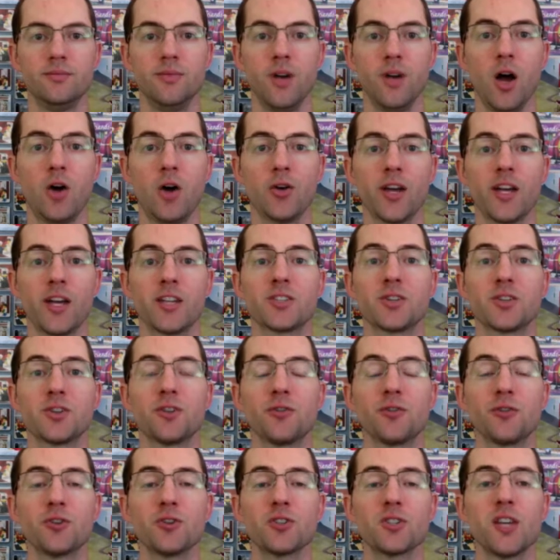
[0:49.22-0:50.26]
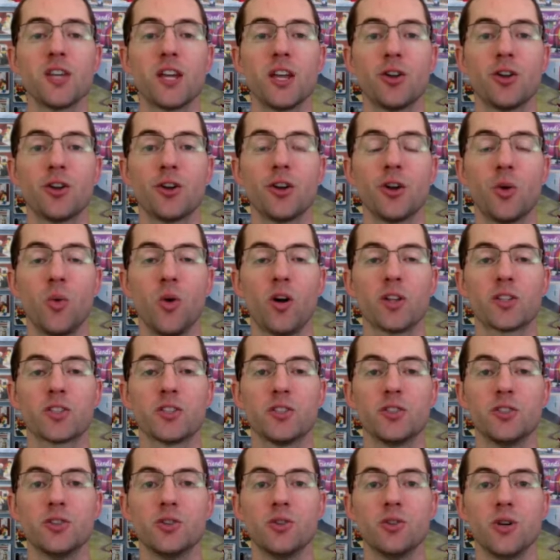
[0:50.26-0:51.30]
Okay, so the first thing you're going to want to
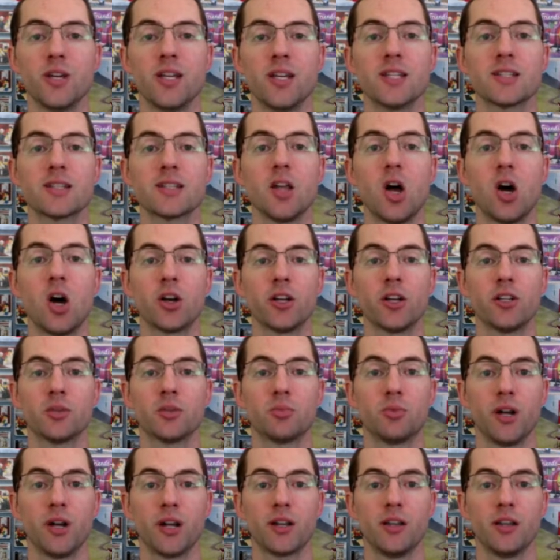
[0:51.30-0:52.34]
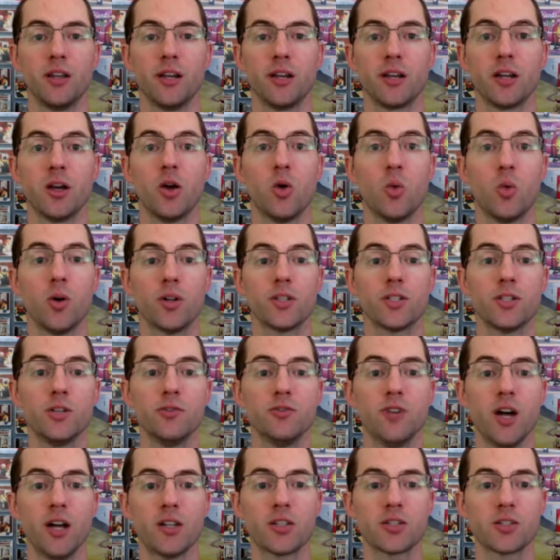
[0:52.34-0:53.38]
do is log into BrickLink. Once you've
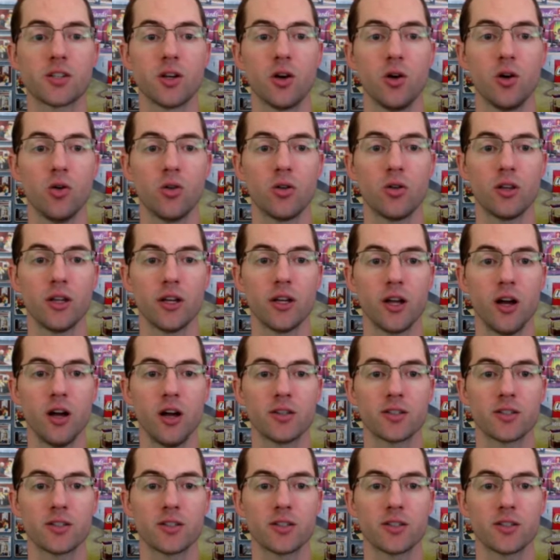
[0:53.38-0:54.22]
done so, click on